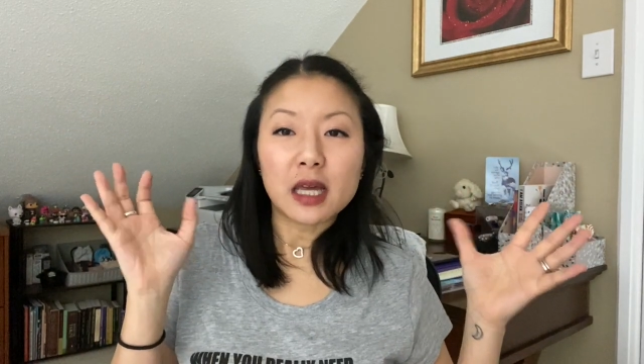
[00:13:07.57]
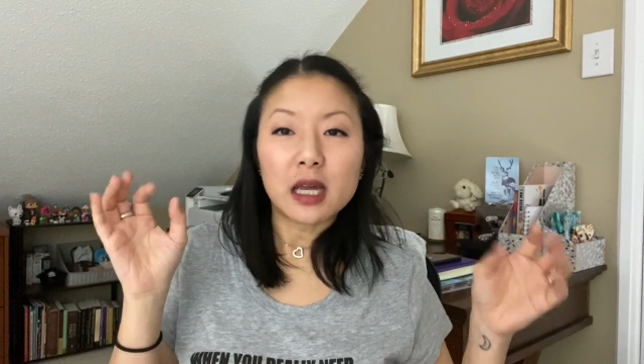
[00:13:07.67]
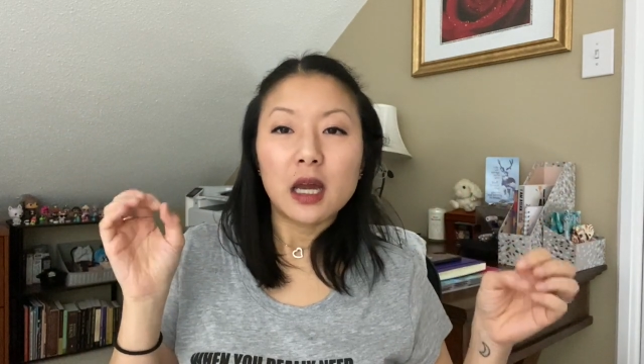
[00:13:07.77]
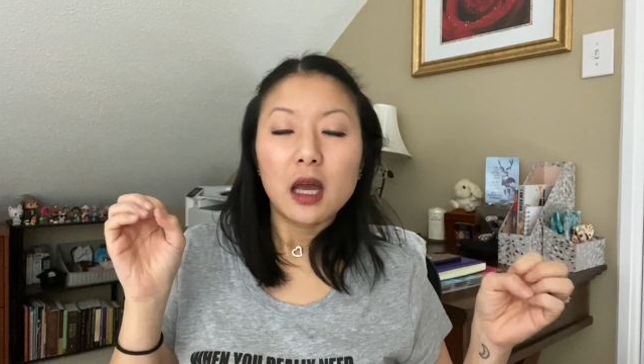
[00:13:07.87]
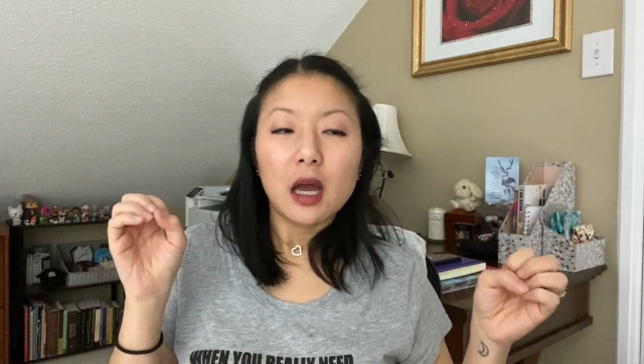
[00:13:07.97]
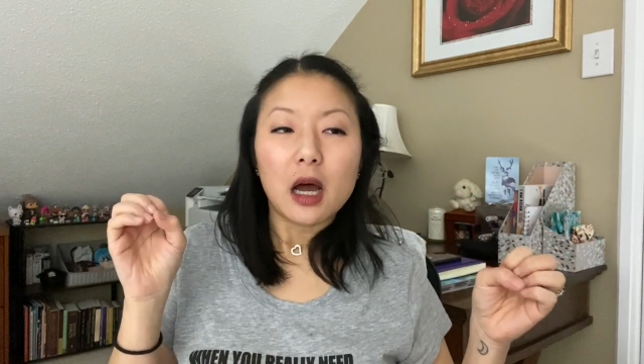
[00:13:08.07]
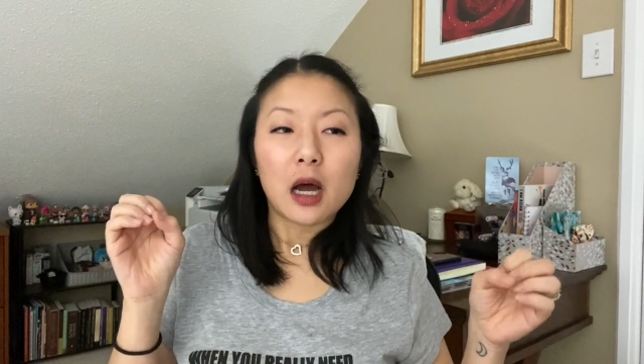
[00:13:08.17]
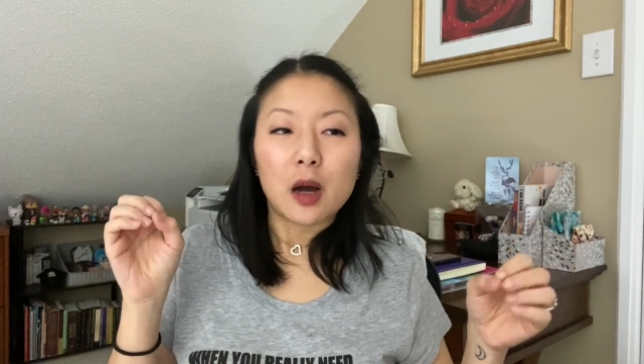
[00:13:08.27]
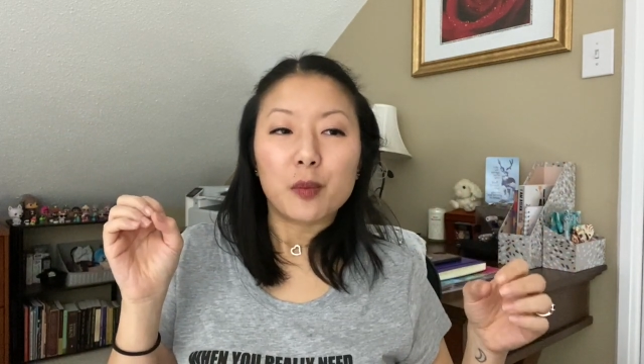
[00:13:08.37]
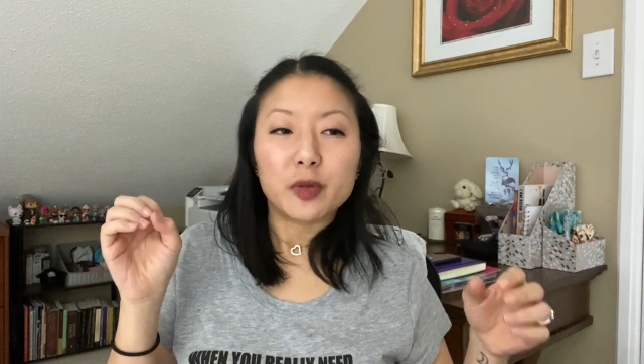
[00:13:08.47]
Like
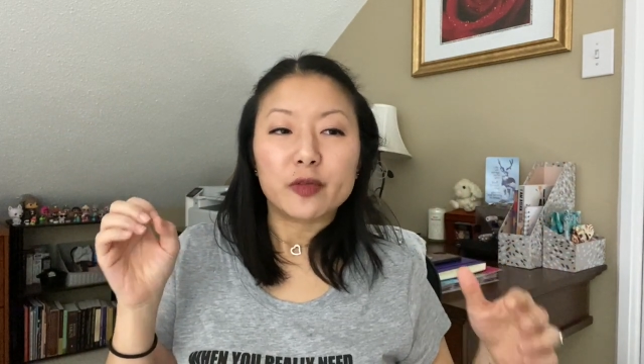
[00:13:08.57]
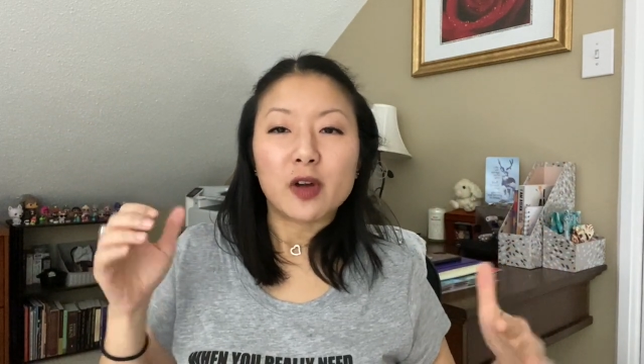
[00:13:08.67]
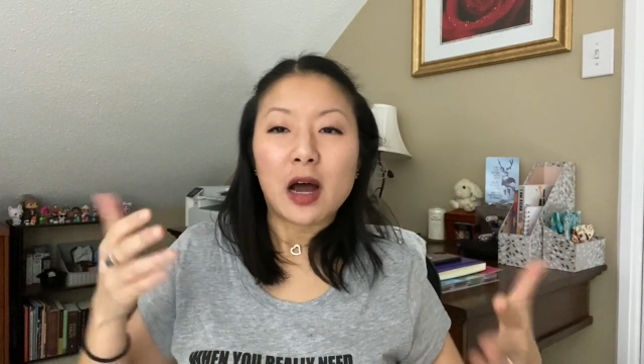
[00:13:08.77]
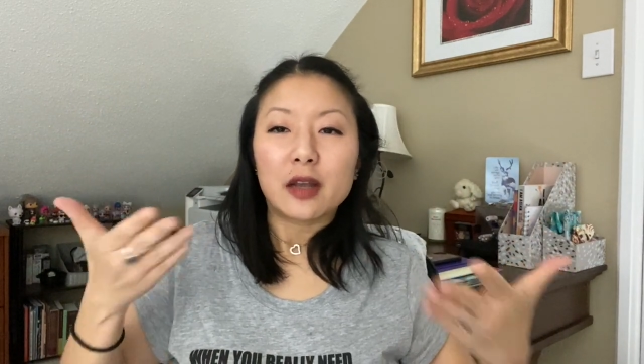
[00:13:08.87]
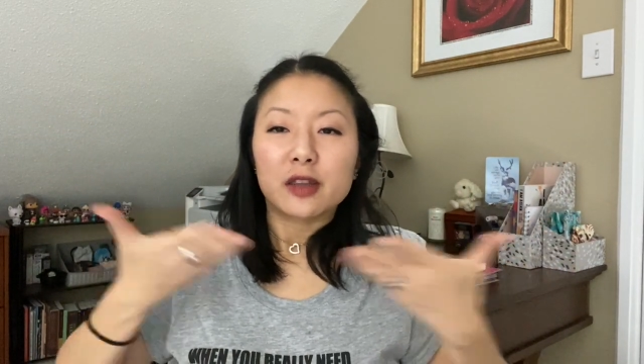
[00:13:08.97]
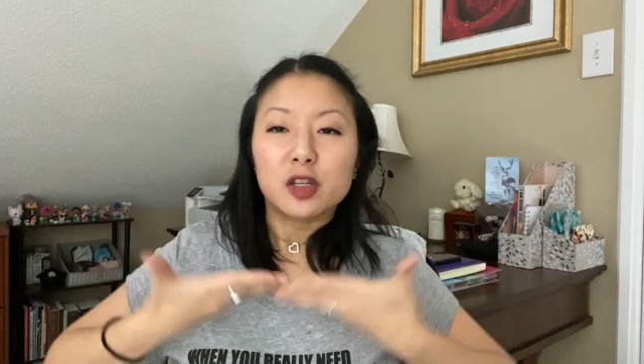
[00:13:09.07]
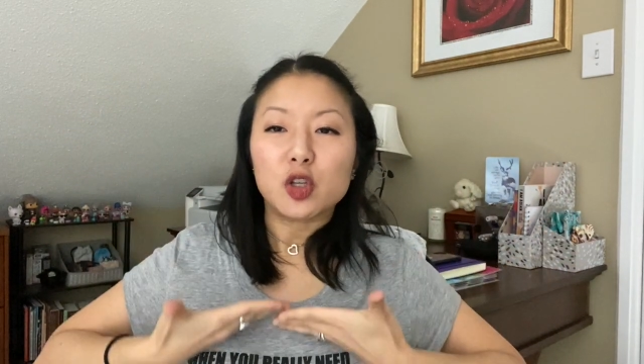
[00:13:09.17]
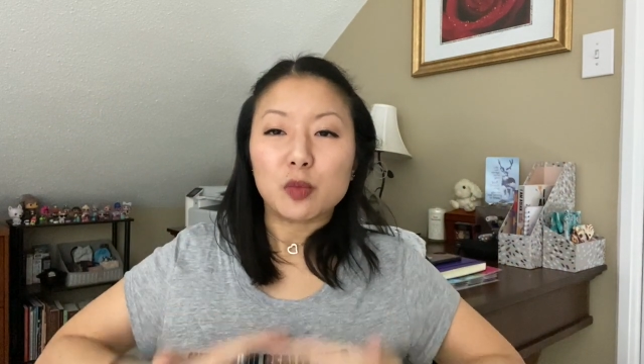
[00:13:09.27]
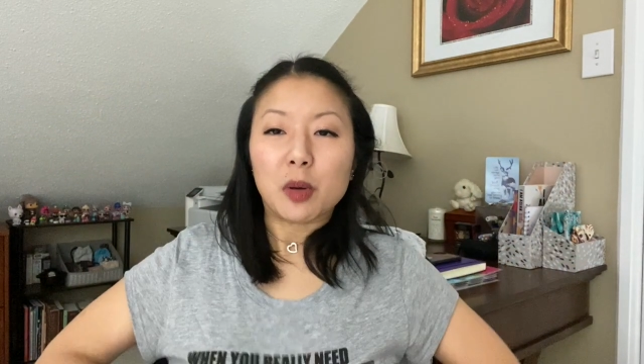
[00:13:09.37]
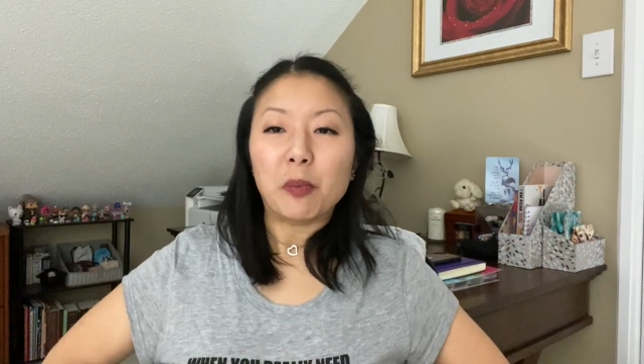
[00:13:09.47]
you've got the
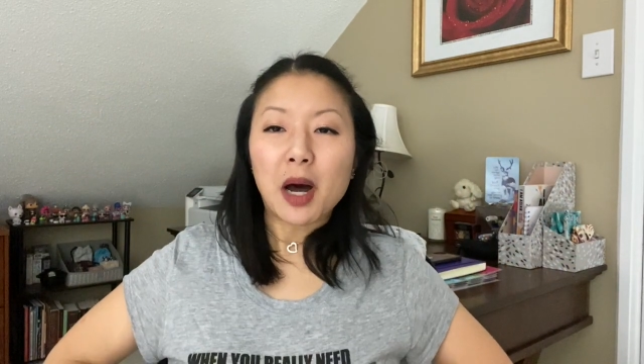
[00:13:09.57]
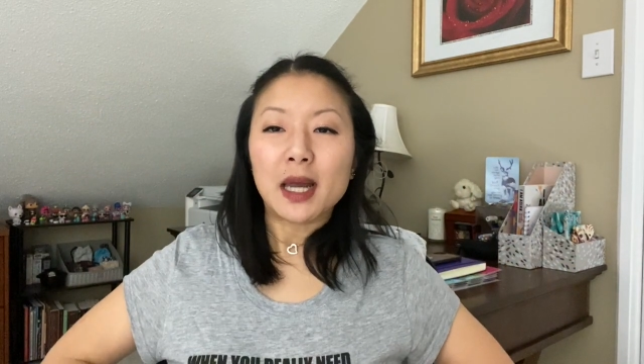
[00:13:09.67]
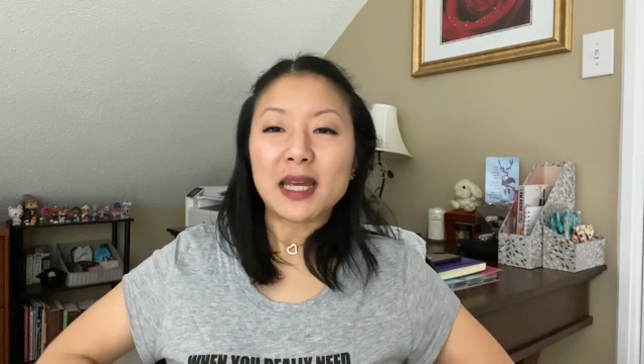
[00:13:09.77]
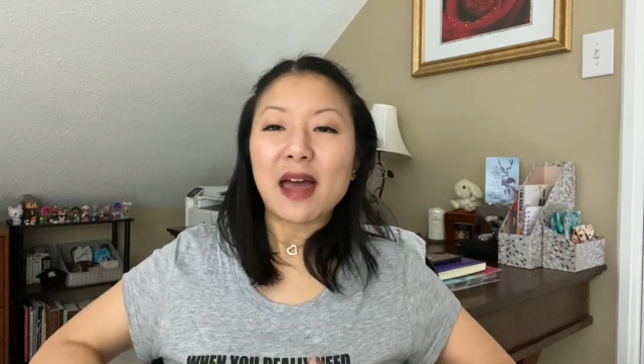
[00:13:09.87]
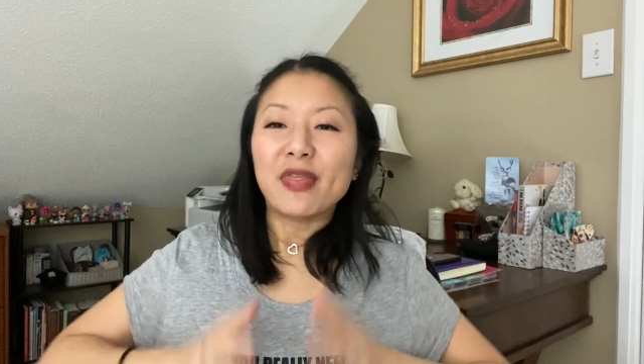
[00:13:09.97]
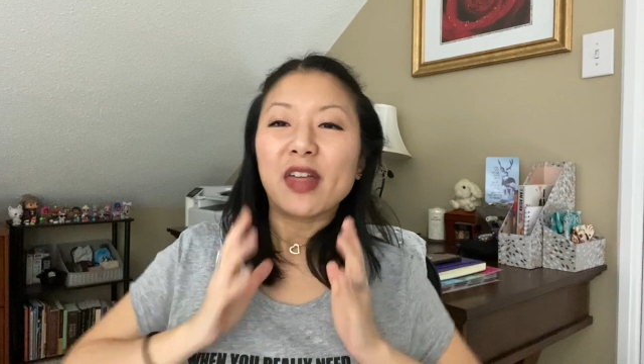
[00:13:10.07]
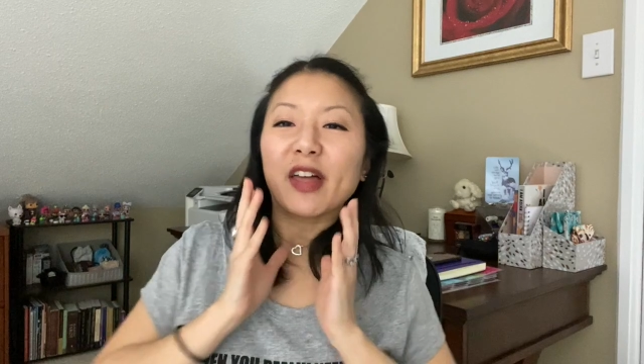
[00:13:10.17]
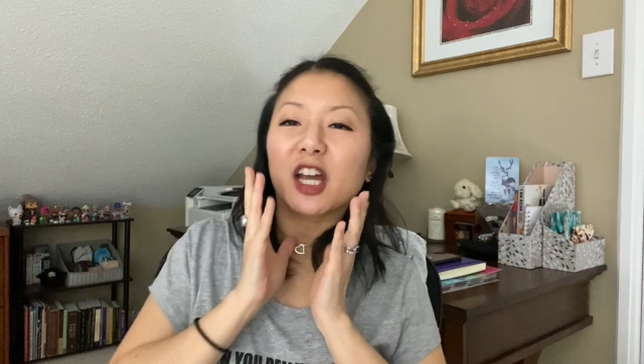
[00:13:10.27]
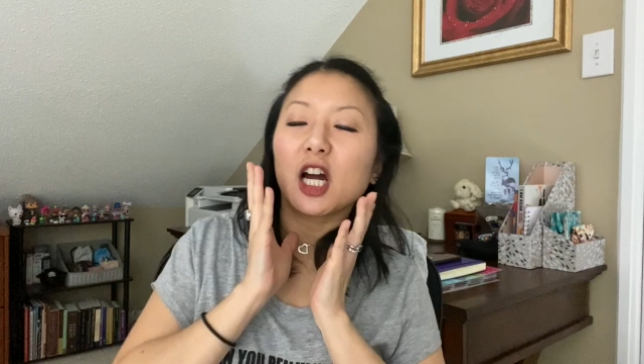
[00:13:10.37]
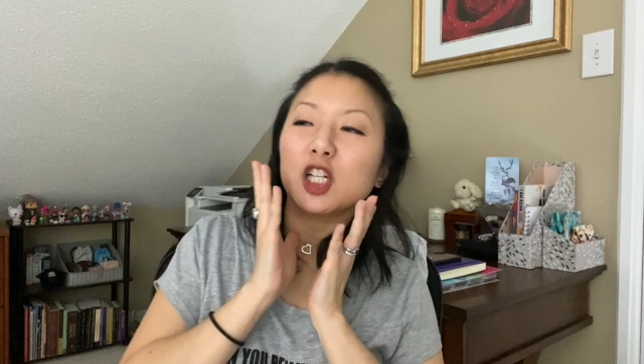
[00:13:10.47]
human body and then
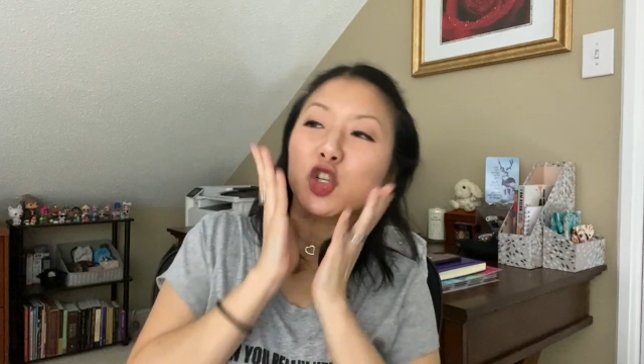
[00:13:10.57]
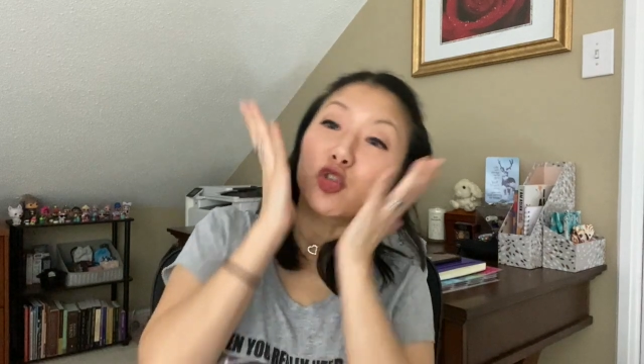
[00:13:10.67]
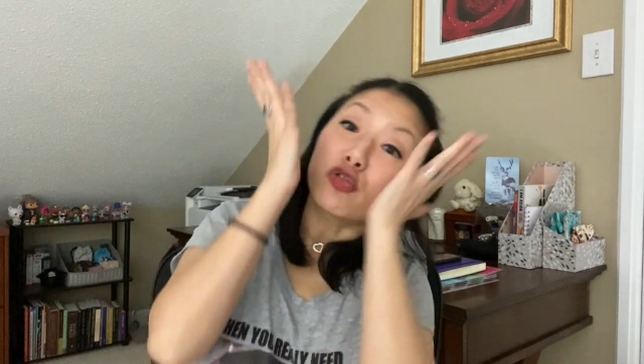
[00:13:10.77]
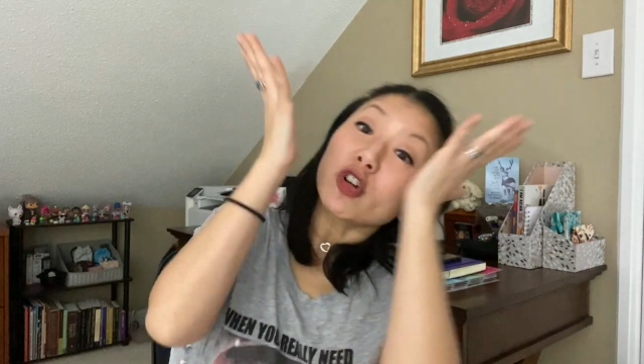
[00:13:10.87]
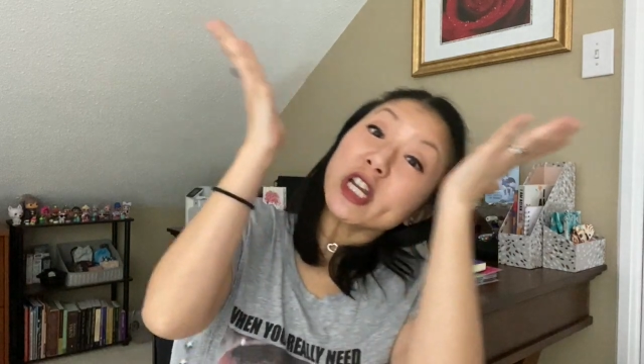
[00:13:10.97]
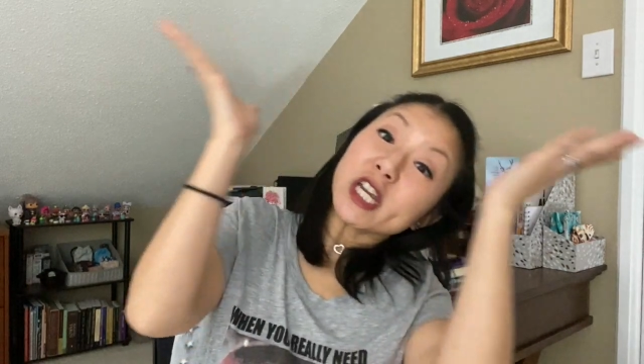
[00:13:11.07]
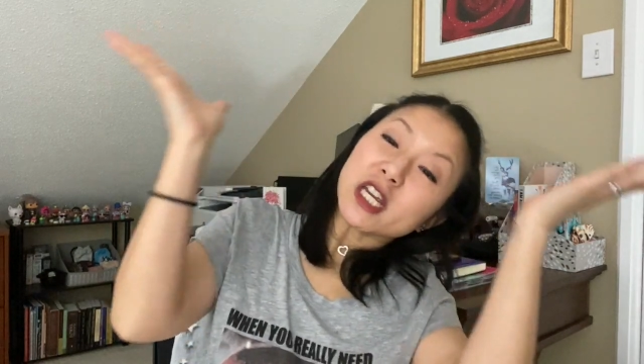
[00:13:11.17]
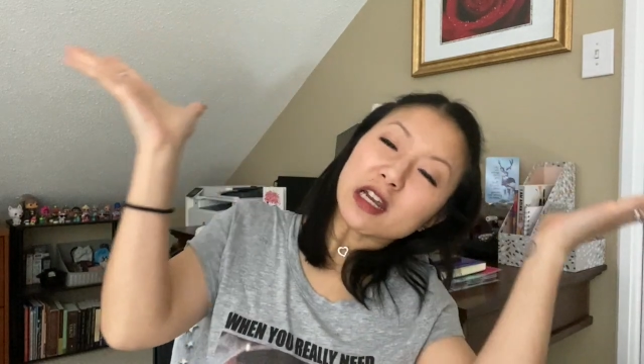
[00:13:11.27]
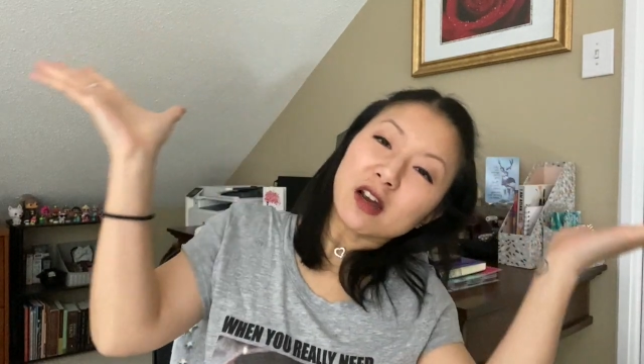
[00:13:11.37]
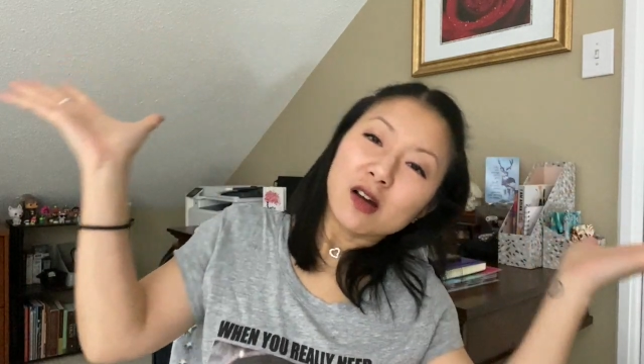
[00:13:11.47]
like a
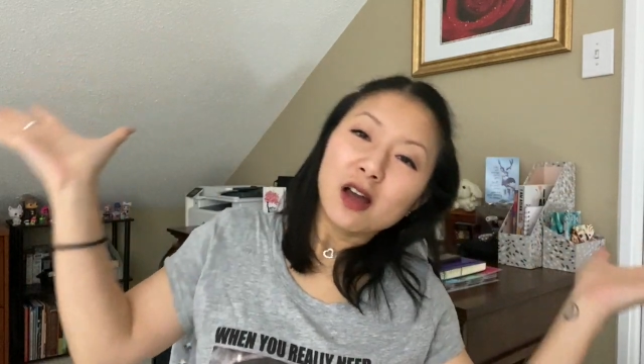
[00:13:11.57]
tree